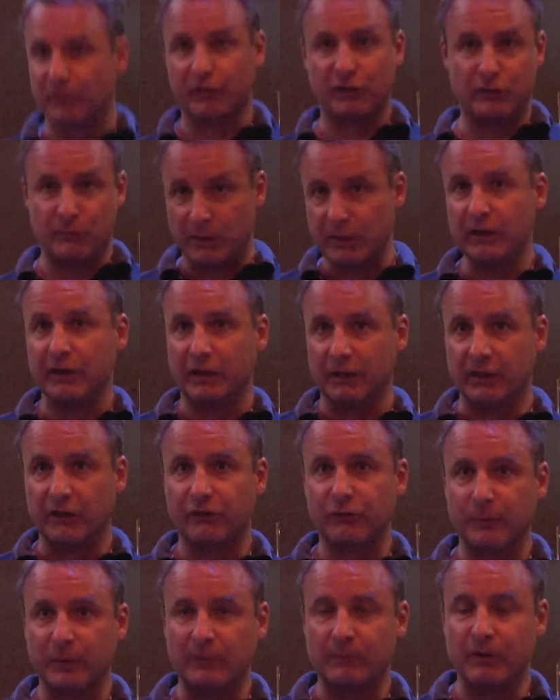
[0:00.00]
a community
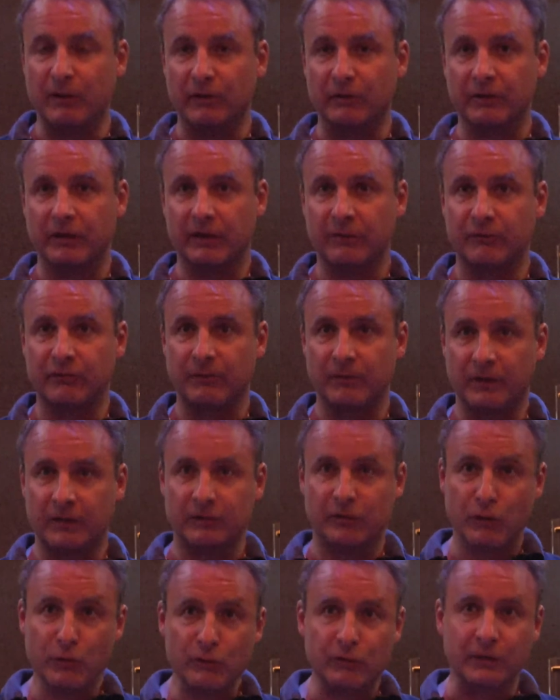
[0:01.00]
that's being built
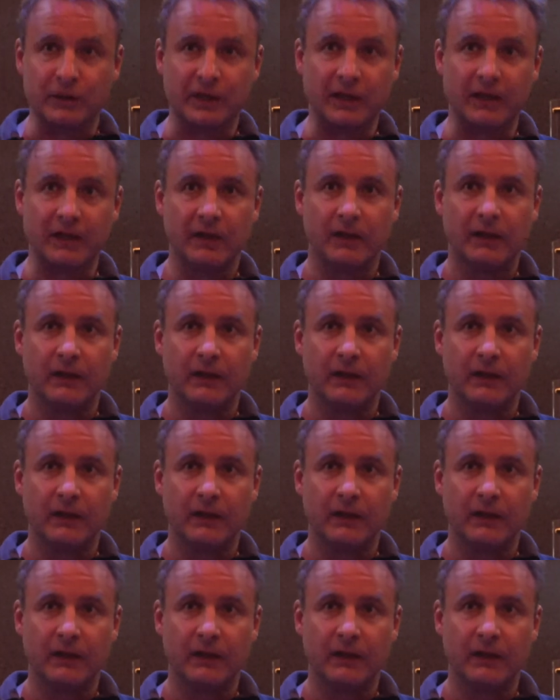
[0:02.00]
and locally.